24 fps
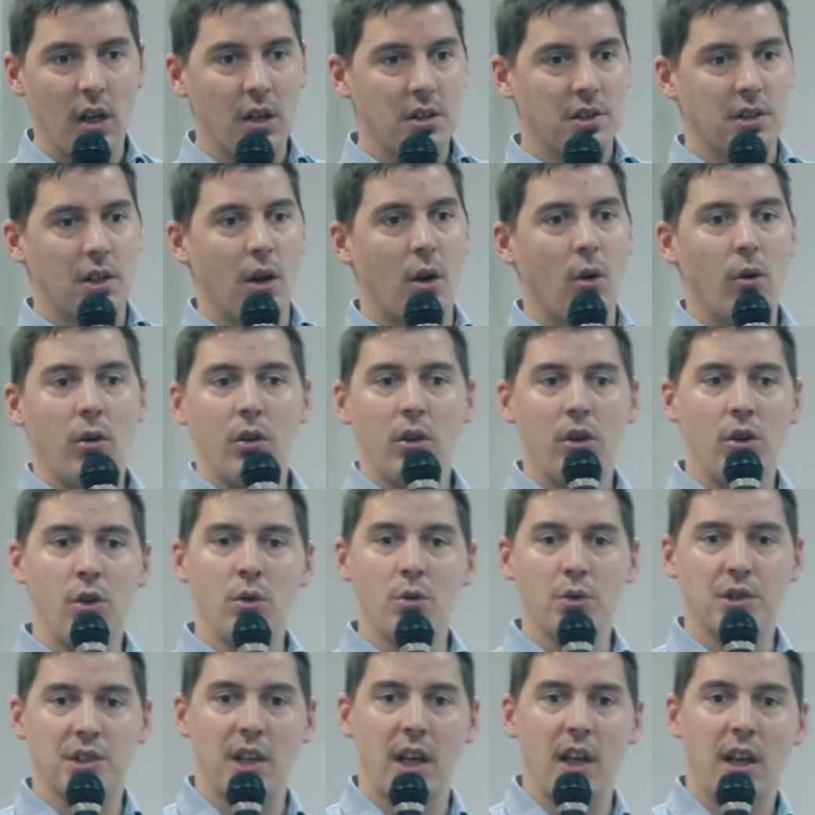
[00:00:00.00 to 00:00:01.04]
So
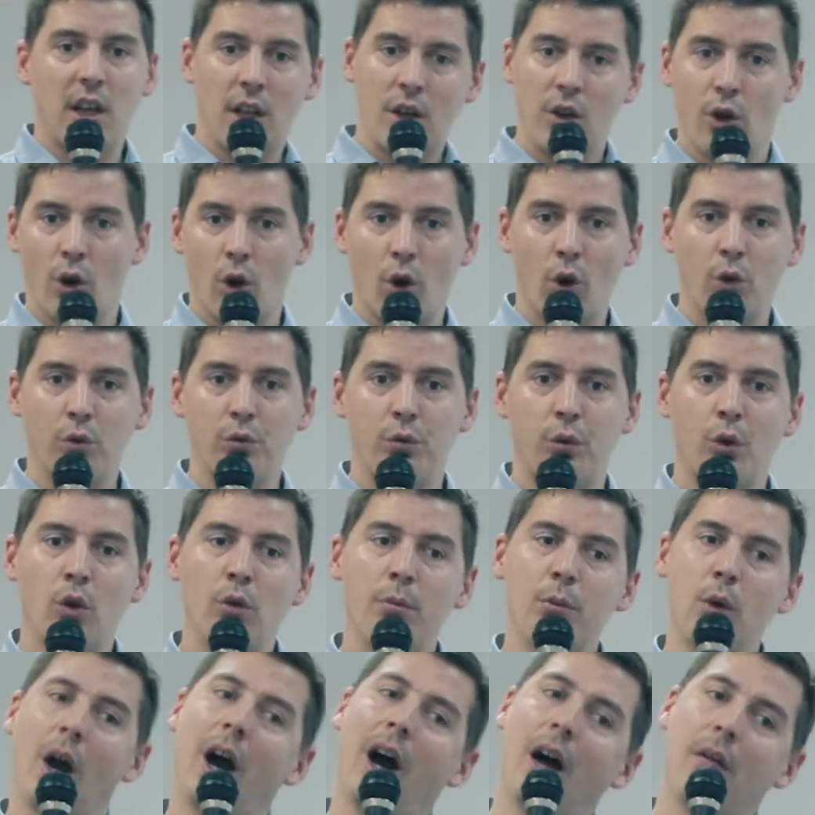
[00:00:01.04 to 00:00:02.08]
you stay in your own
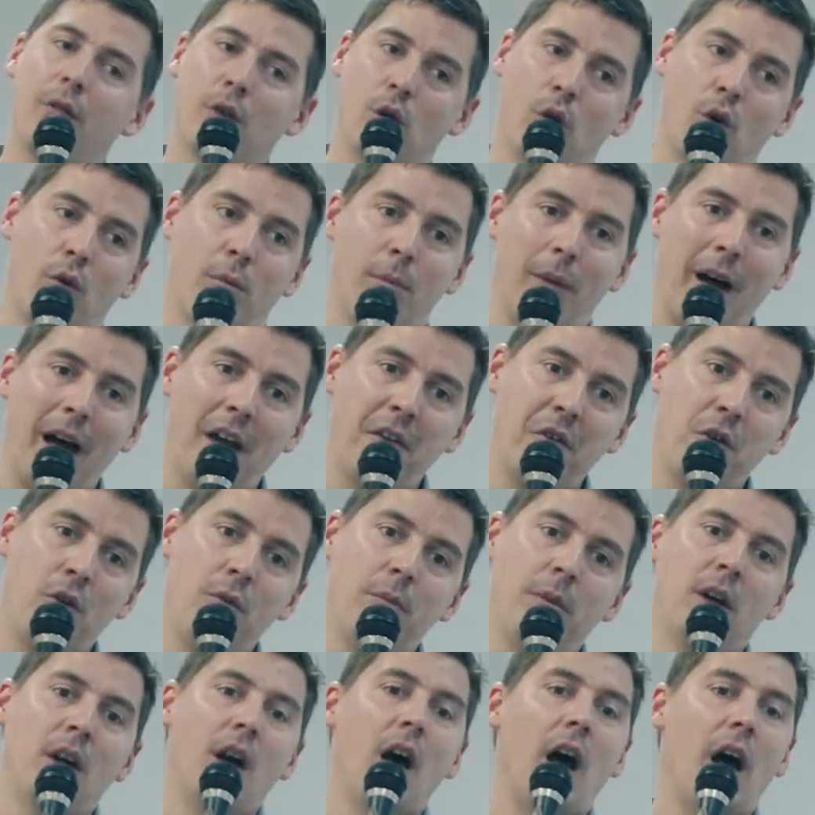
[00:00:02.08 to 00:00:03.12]
room, you have your own
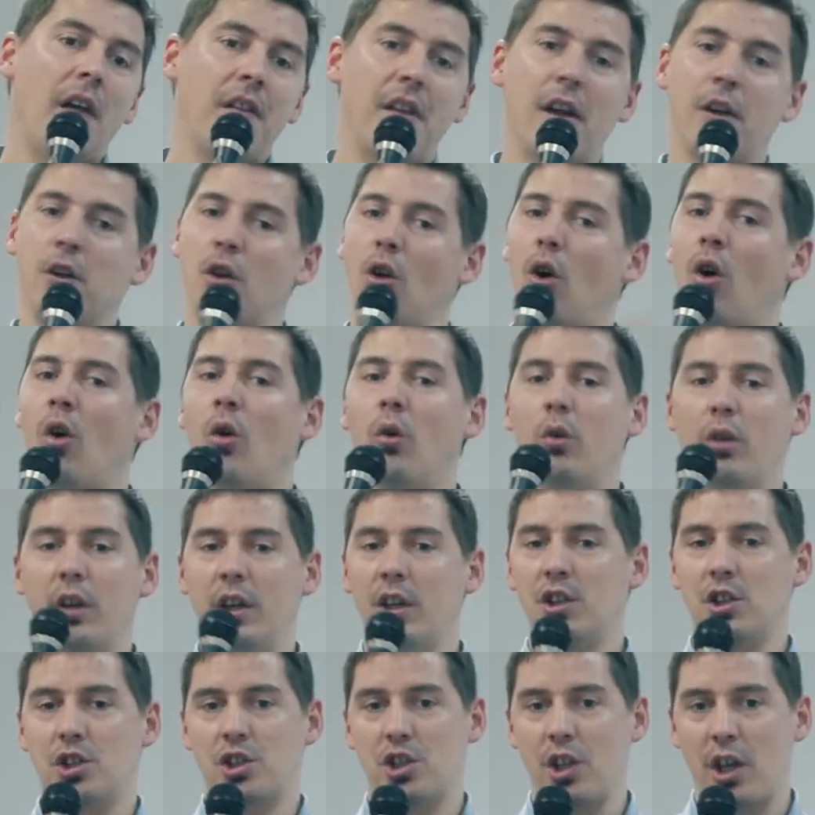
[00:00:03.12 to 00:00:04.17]
bathroom, and then you
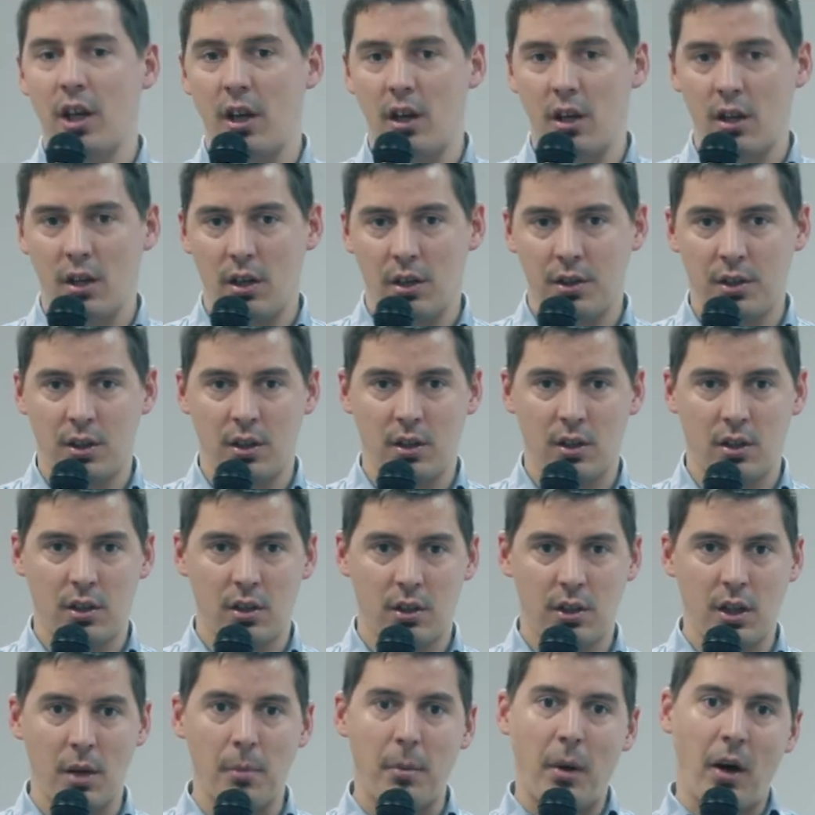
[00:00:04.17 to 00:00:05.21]
only share
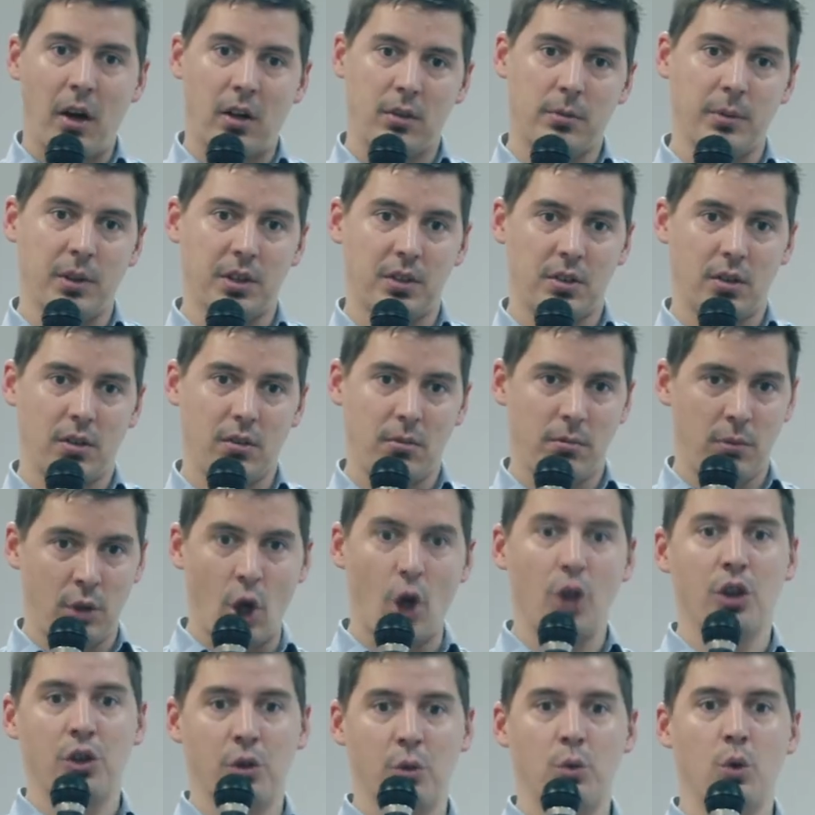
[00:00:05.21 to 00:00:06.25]
the apartment,
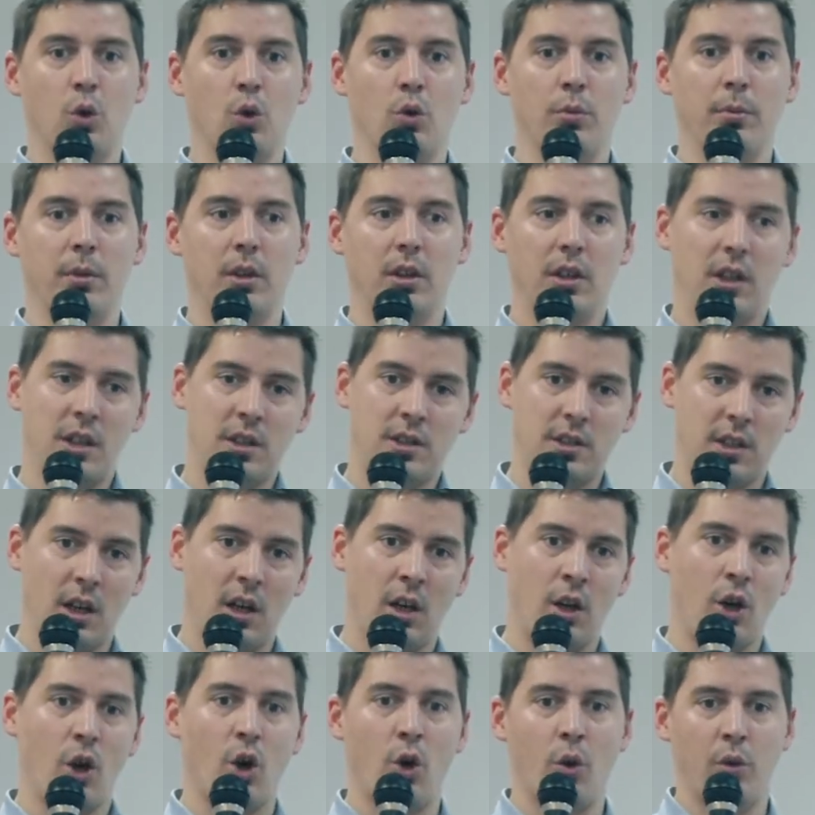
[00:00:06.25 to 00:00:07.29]
not the room. It's
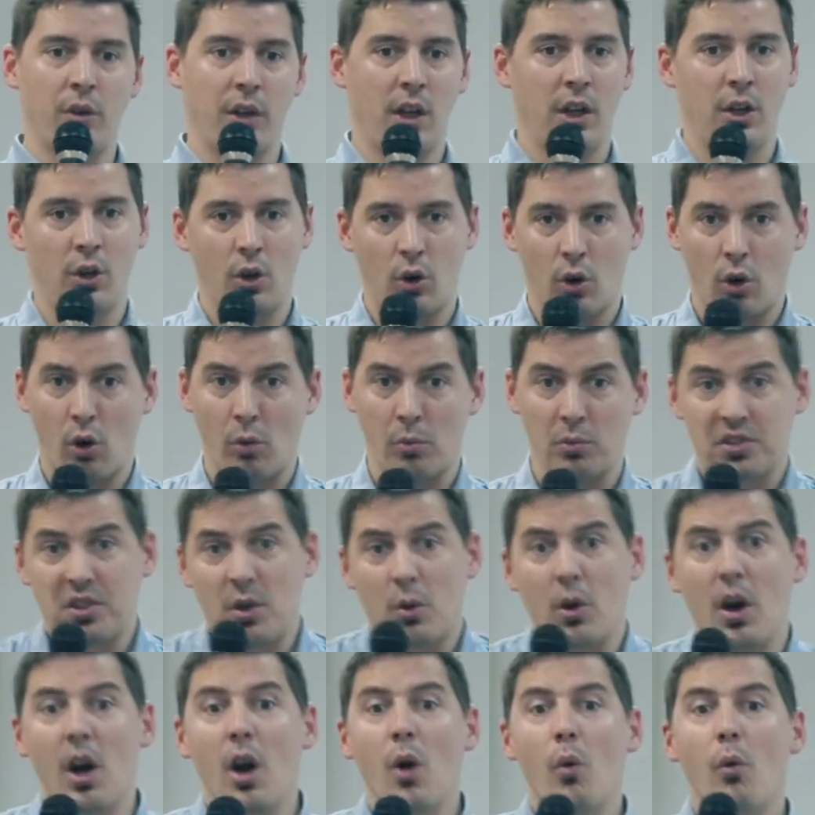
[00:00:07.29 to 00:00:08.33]
alone in your own.
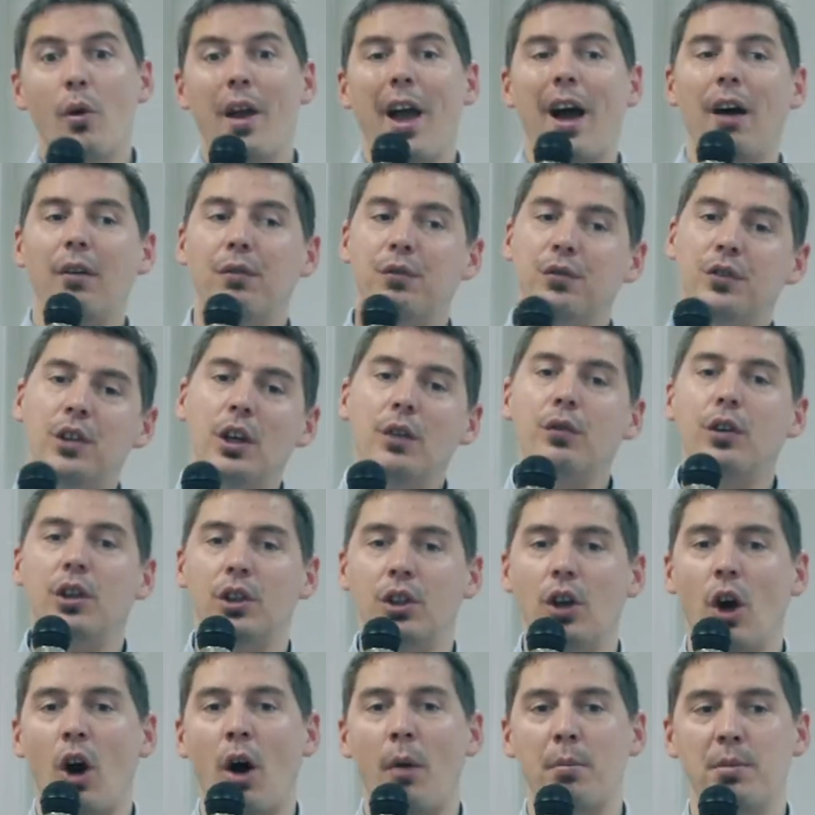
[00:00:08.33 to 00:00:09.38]
So we have
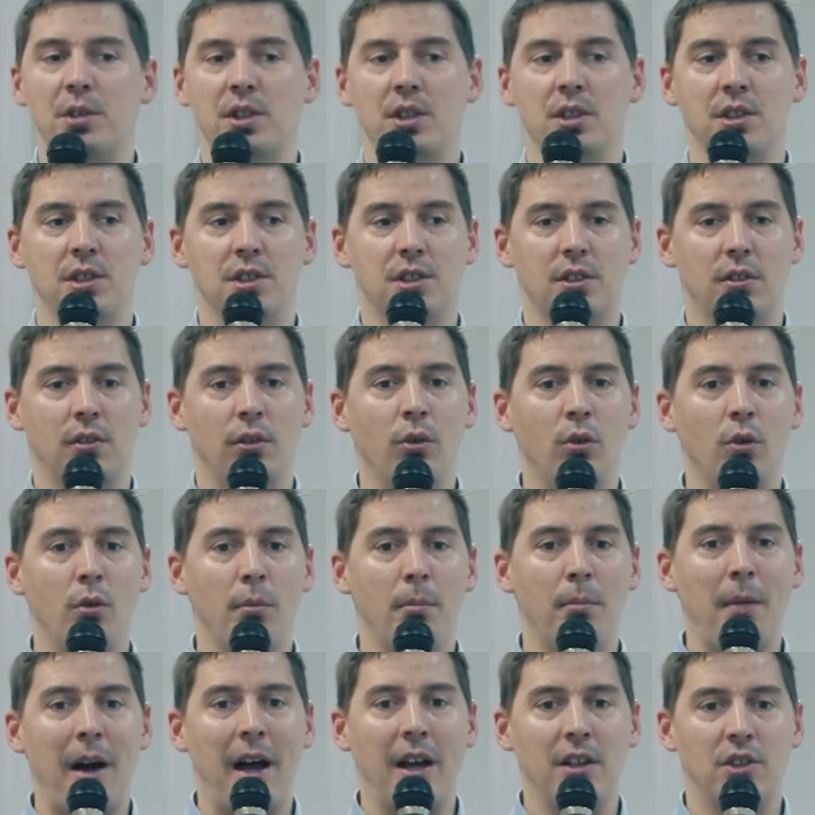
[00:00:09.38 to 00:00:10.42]
different options to
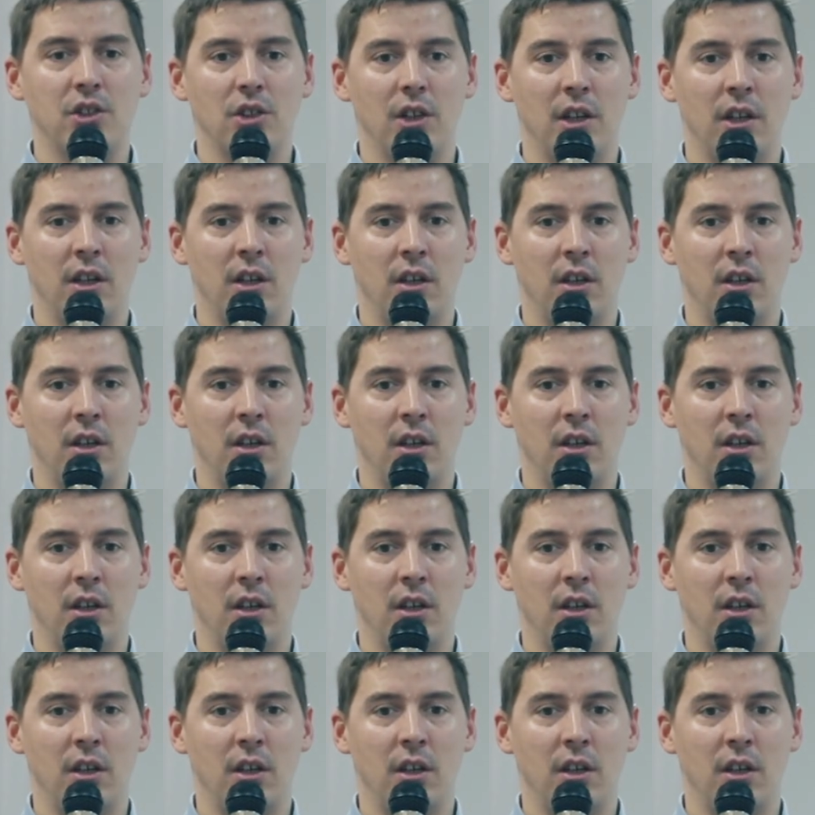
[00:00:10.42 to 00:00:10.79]
match